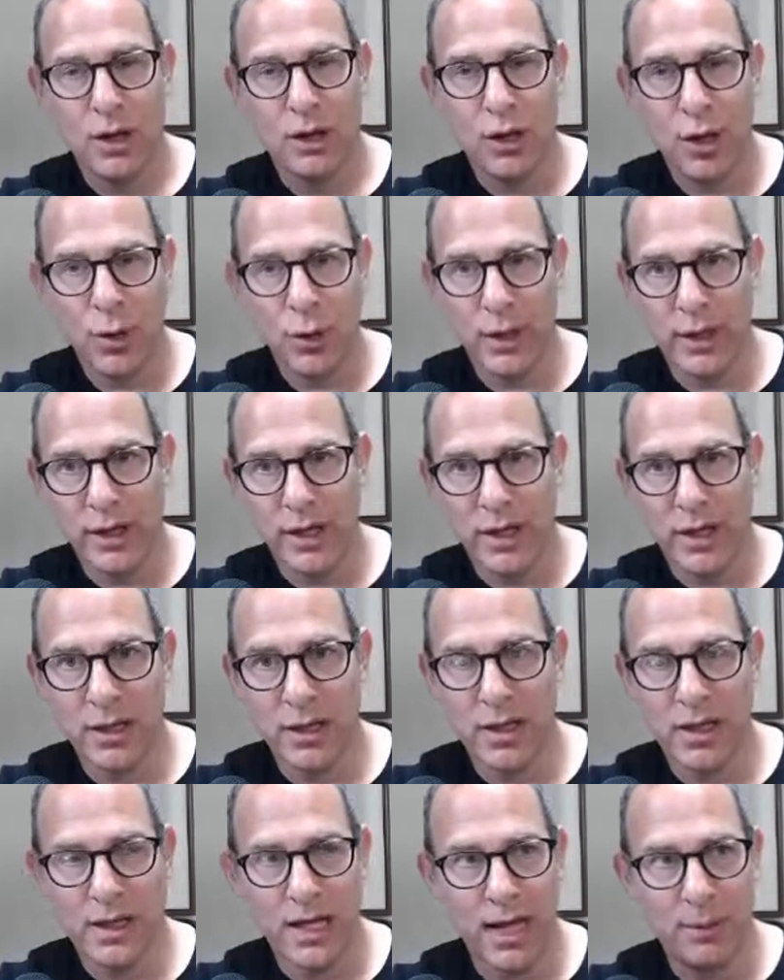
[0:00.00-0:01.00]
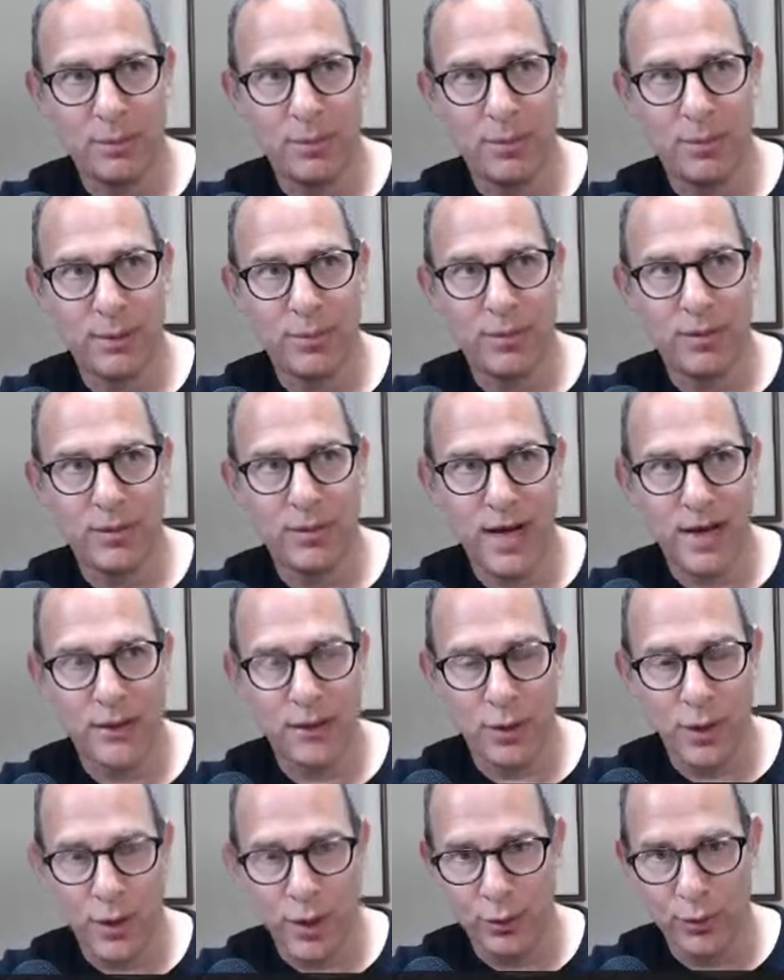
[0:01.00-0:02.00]
Going in and helping people find
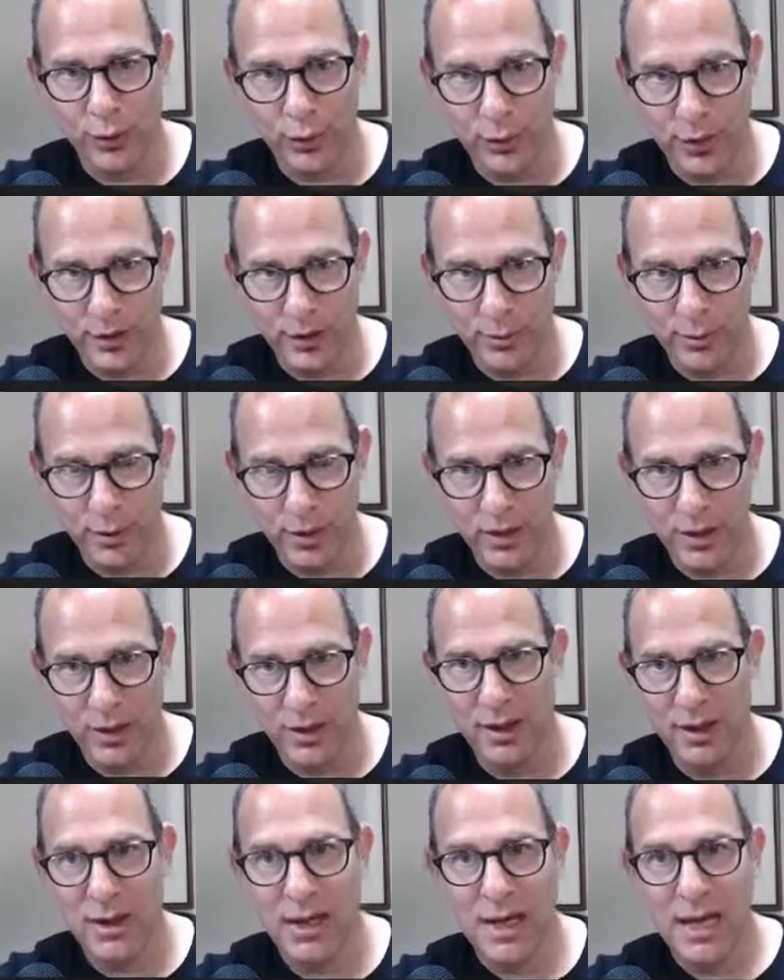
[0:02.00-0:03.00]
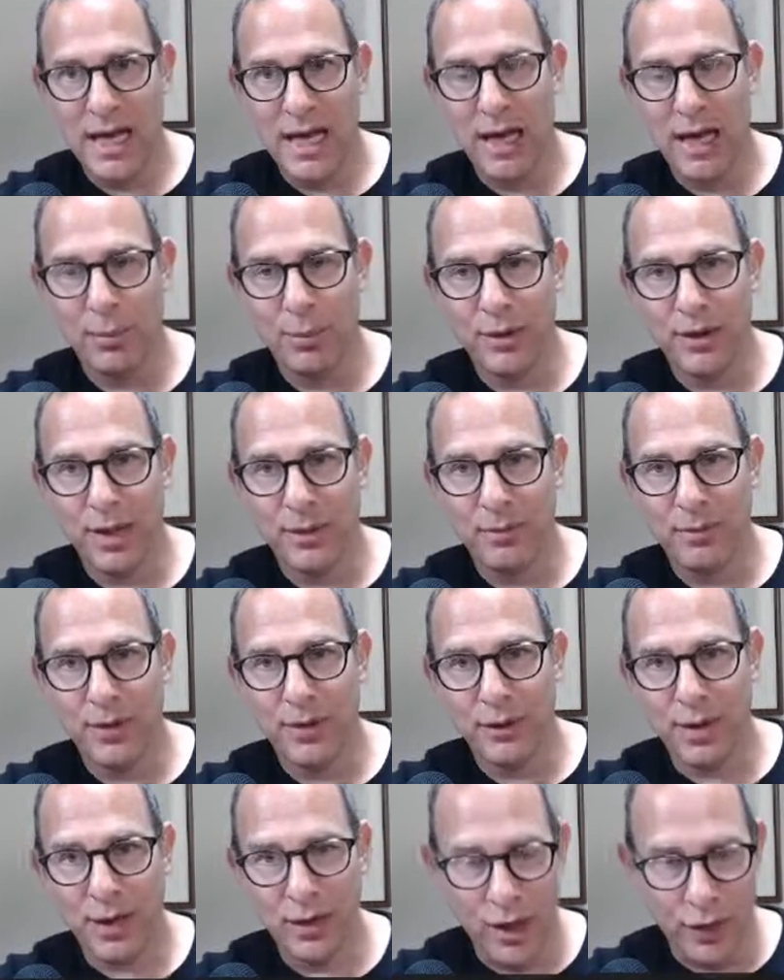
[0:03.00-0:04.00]
their own unique ability, helping them
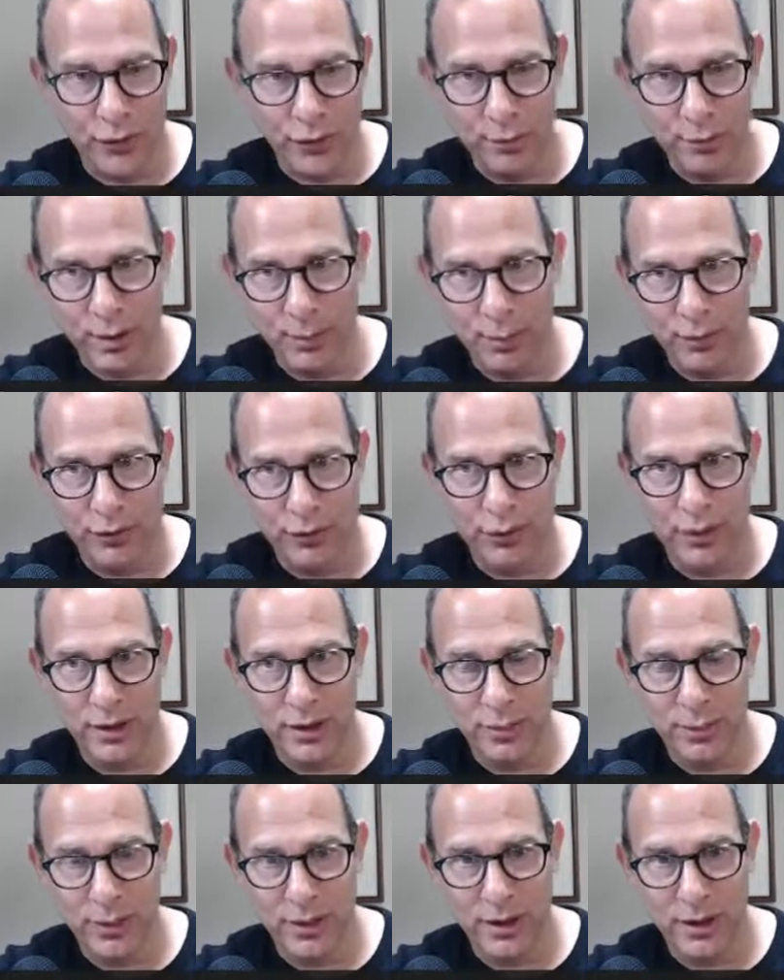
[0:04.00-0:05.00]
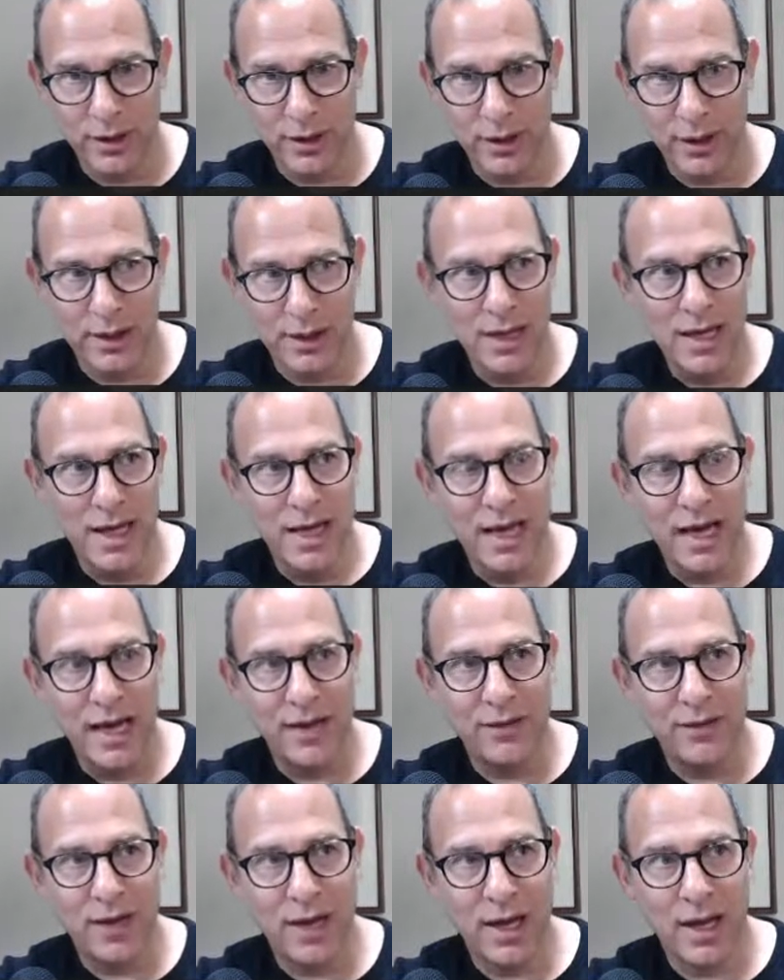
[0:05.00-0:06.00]
figure out other people's unique ability,
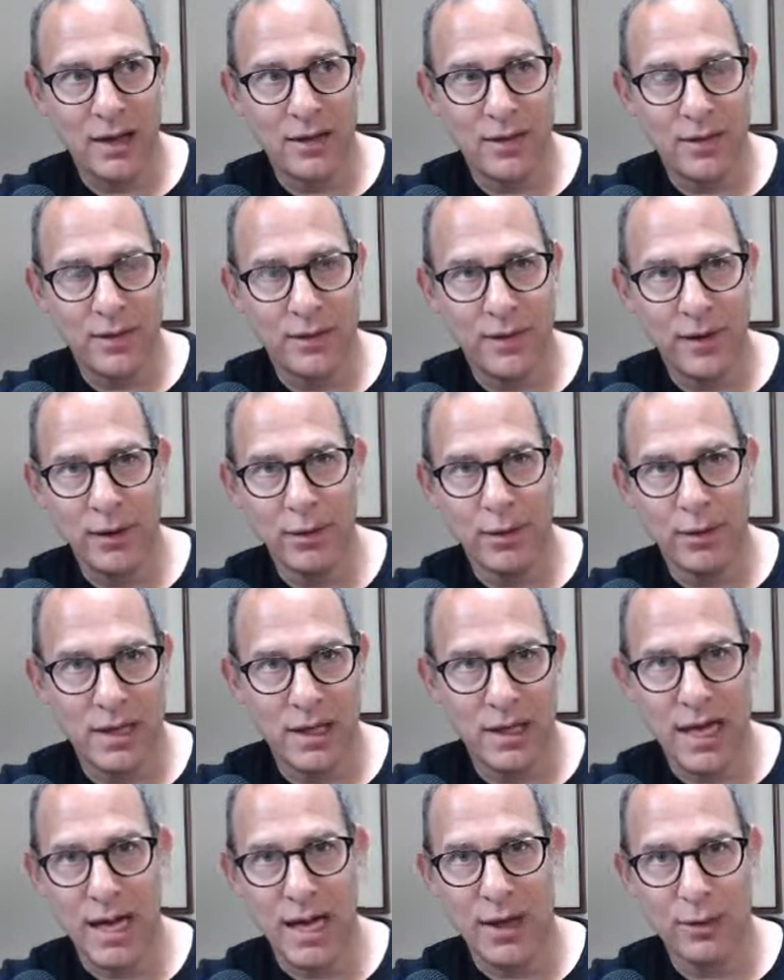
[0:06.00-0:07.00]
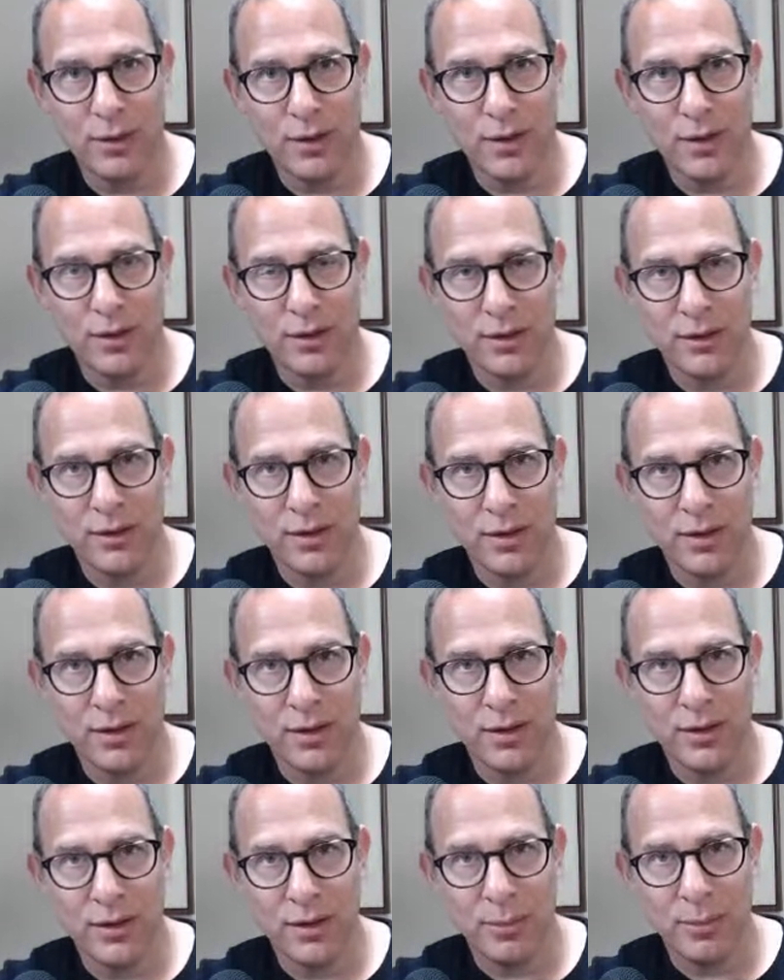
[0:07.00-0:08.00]
and then figuring out
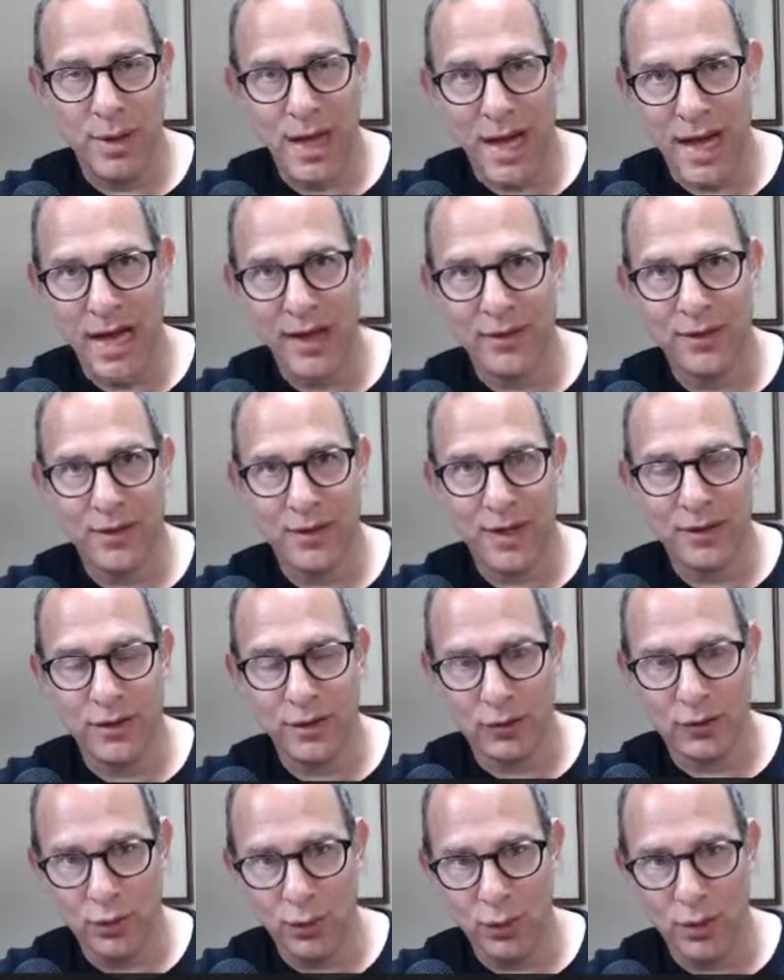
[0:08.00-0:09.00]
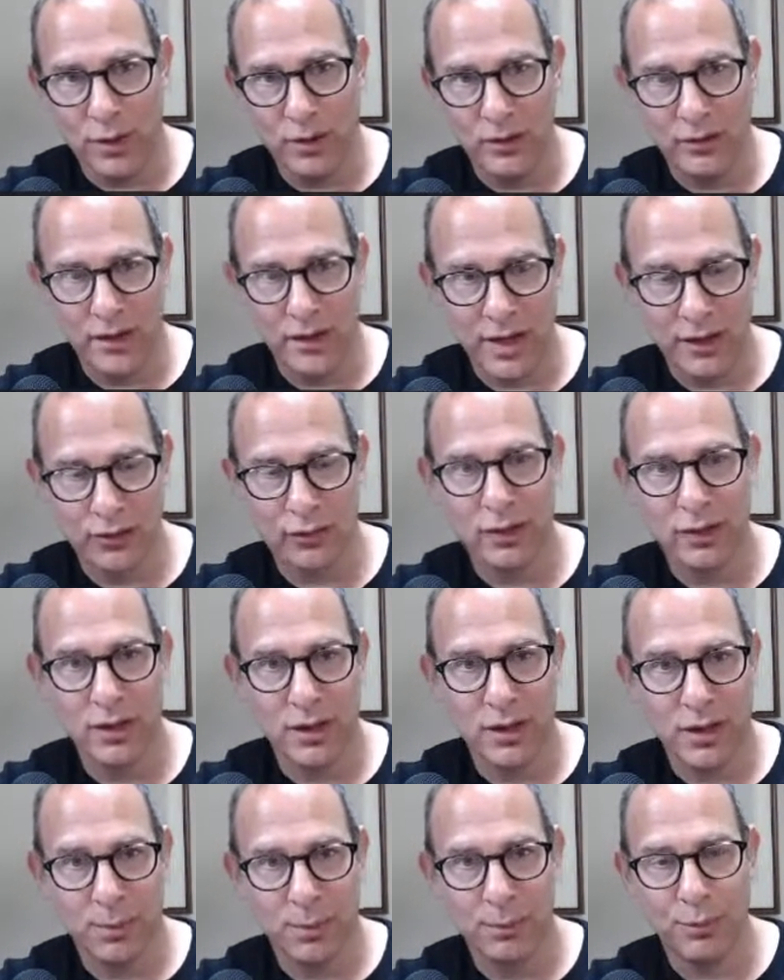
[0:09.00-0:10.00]
the path and the tools to
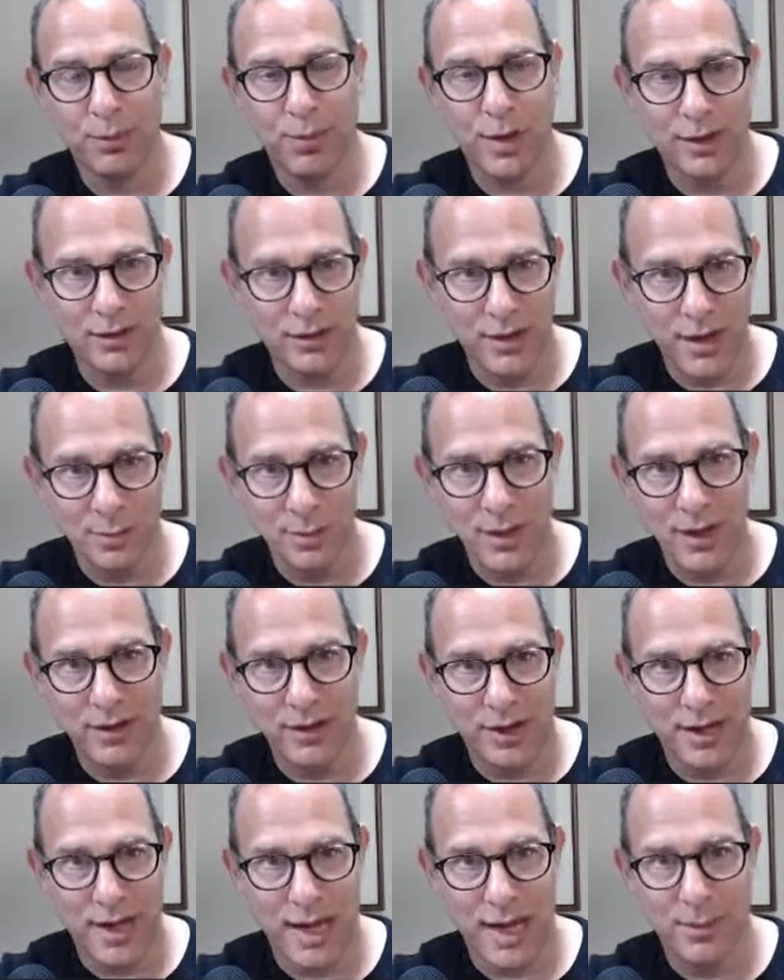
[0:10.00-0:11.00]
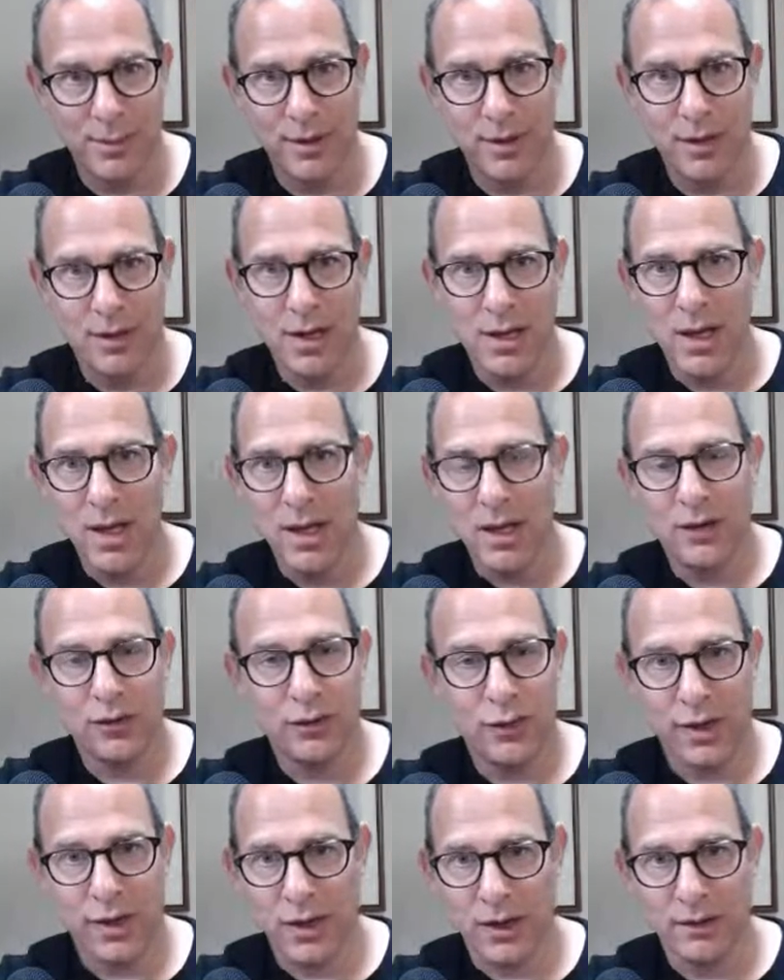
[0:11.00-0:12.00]
actually implement and make that happen.
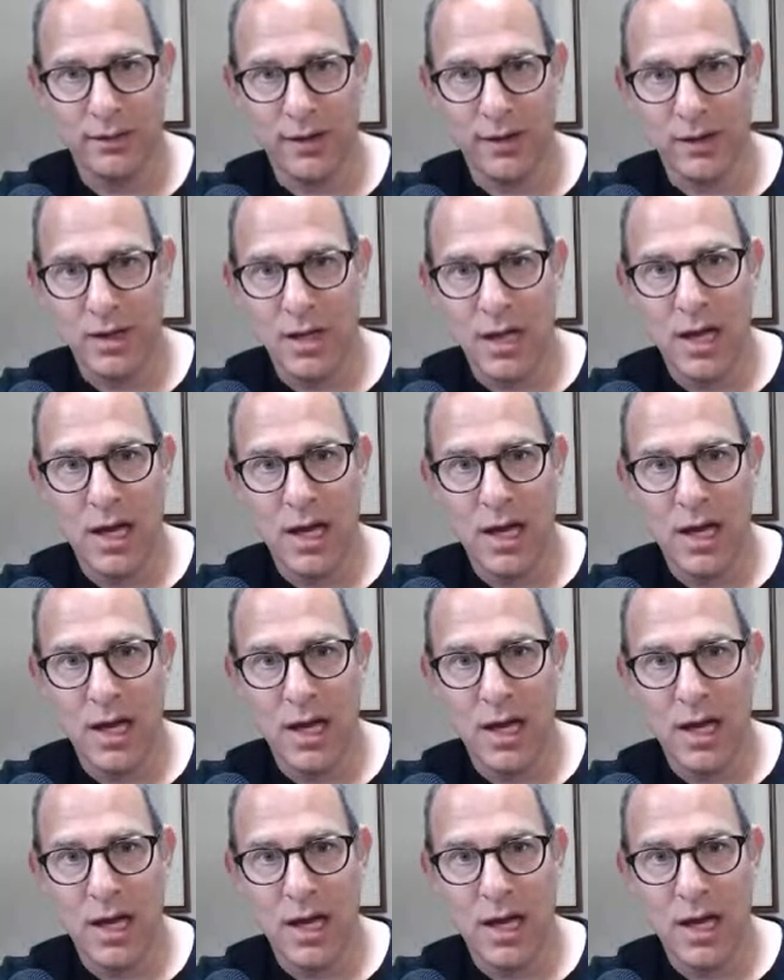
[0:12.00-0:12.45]
So I love it.